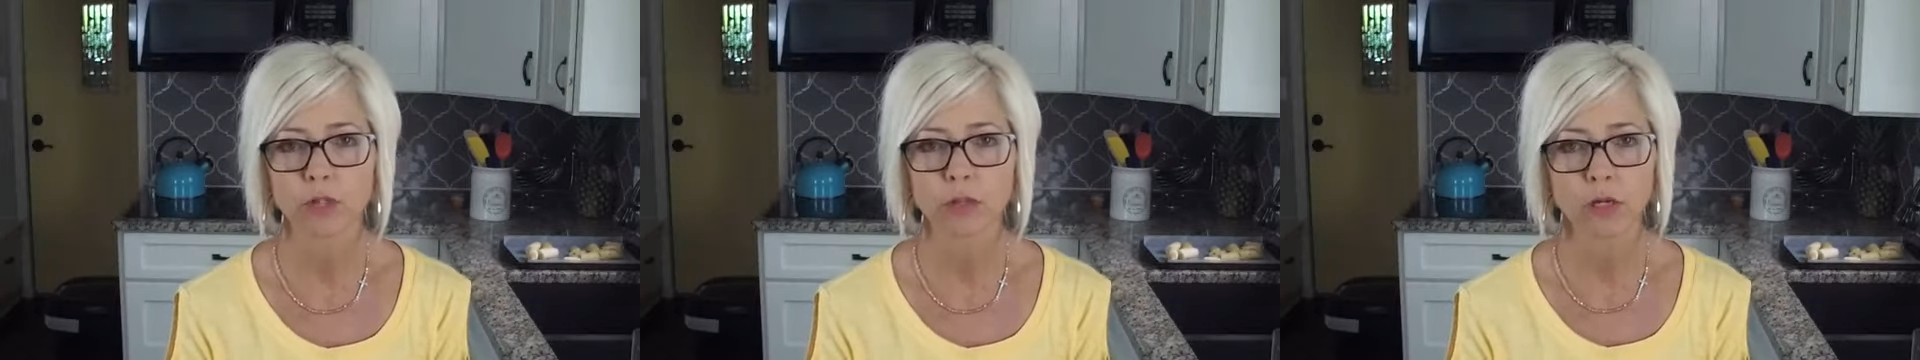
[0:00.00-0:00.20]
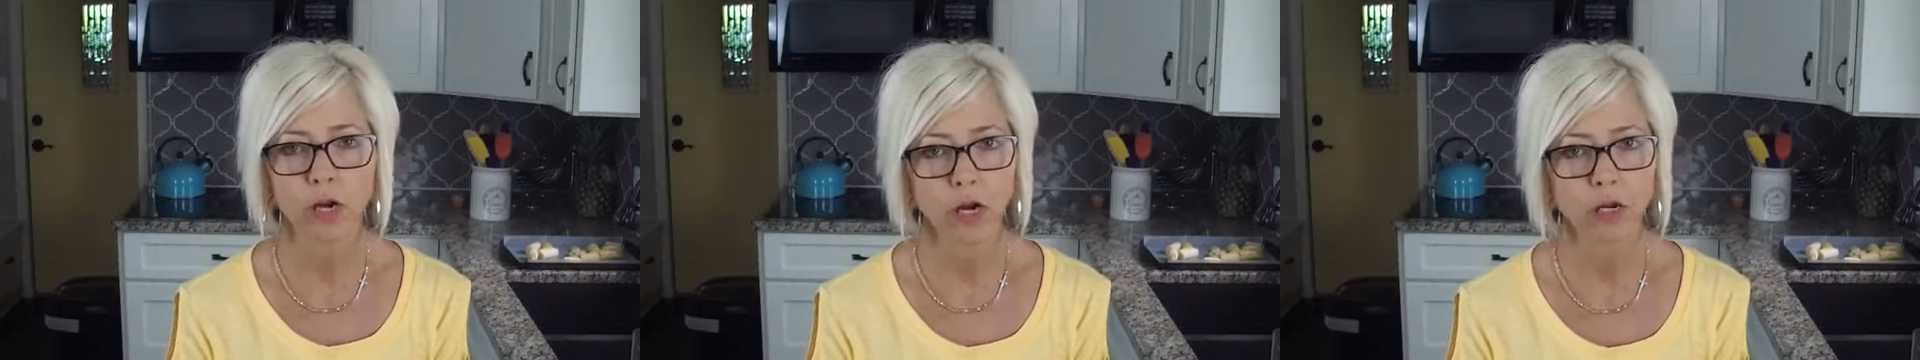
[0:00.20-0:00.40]

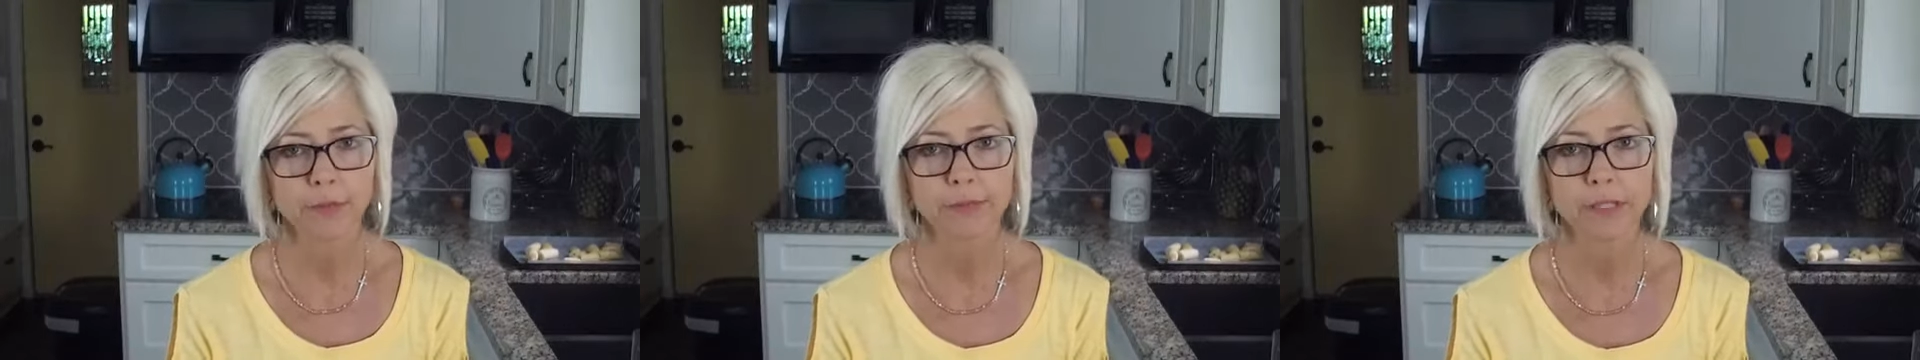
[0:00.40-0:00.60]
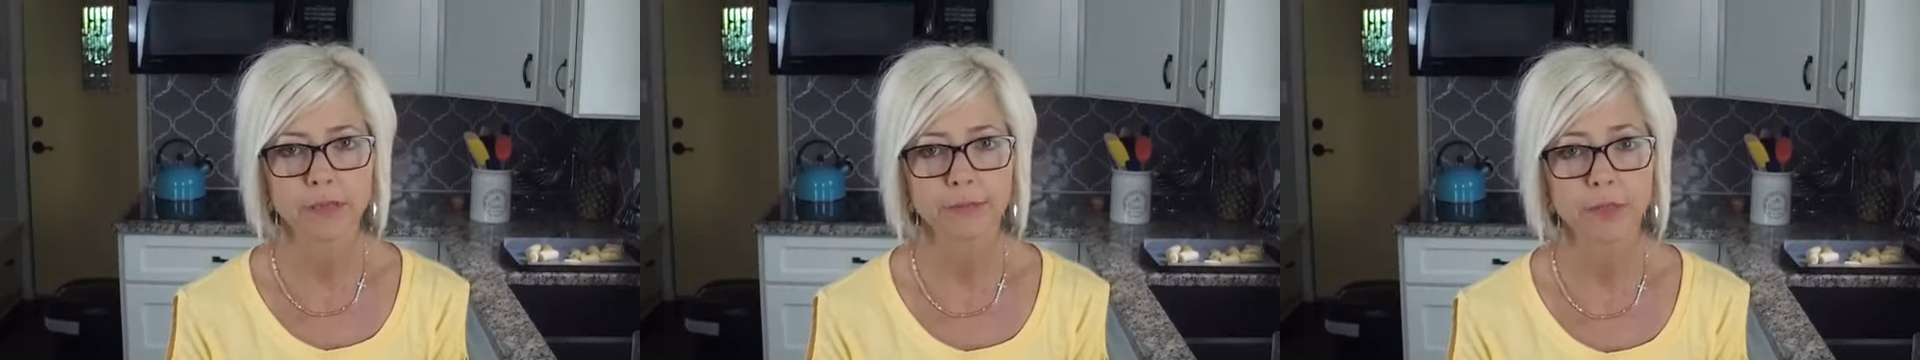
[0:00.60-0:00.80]
your
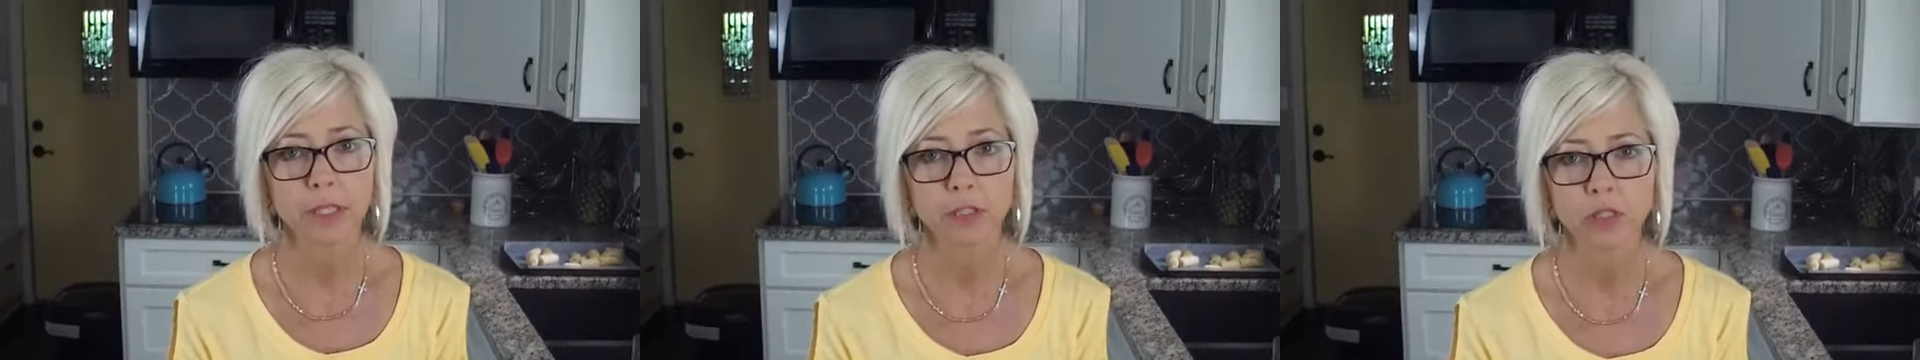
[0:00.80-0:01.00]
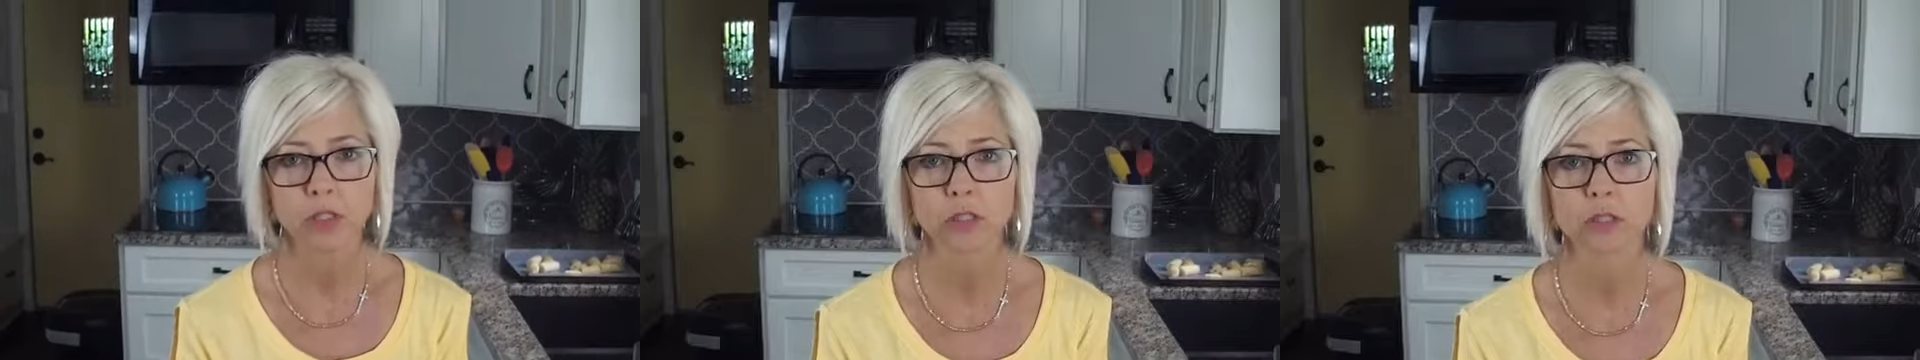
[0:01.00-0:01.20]
carbs.
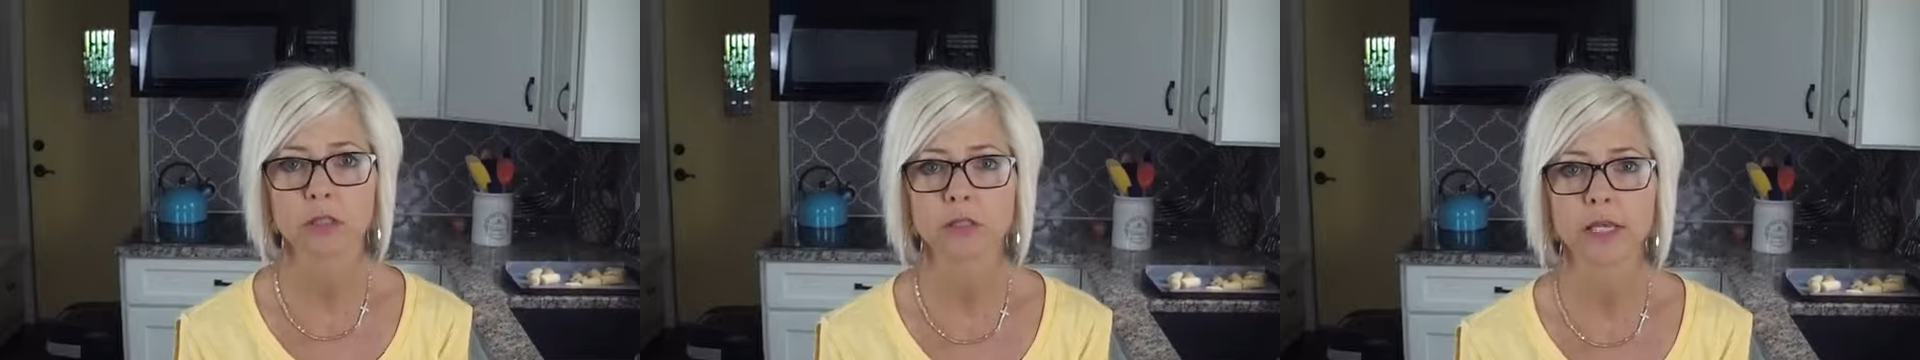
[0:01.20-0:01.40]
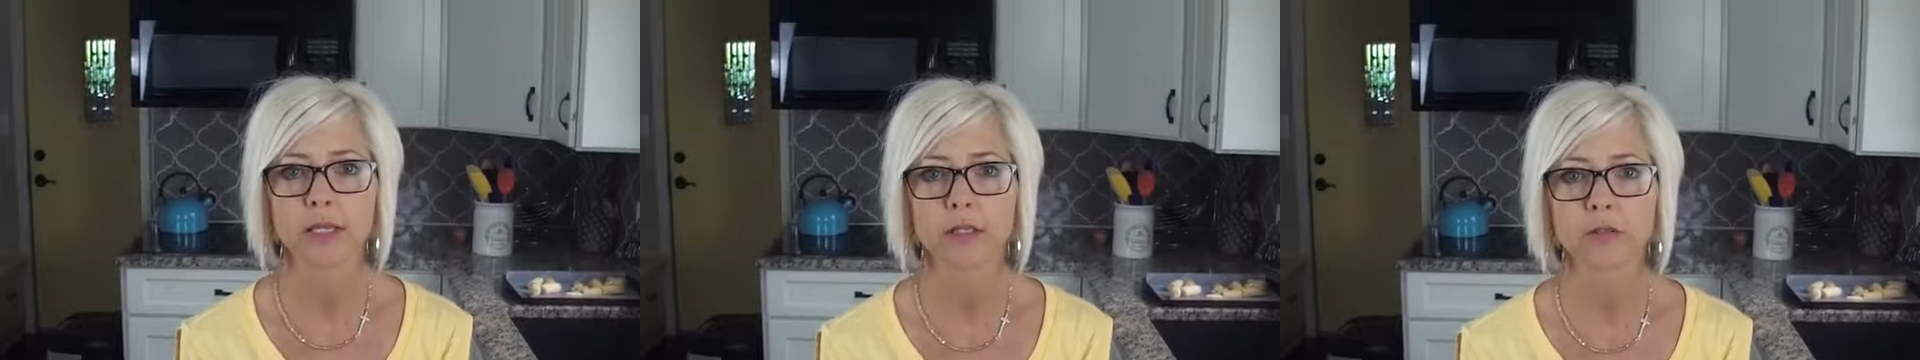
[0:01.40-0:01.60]
Make
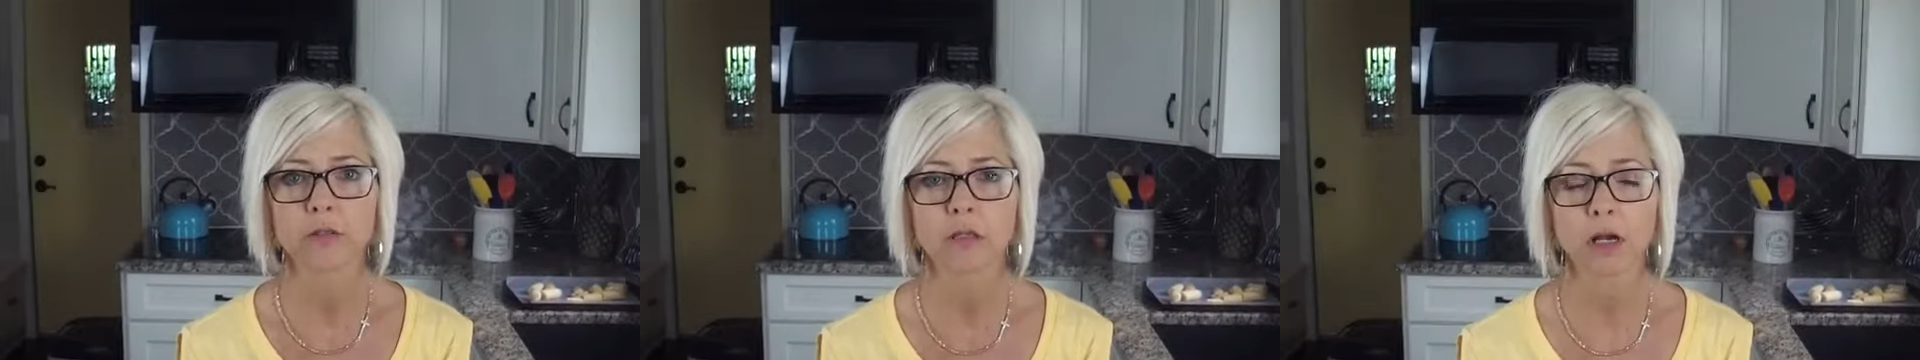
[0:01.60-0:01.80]
sure that your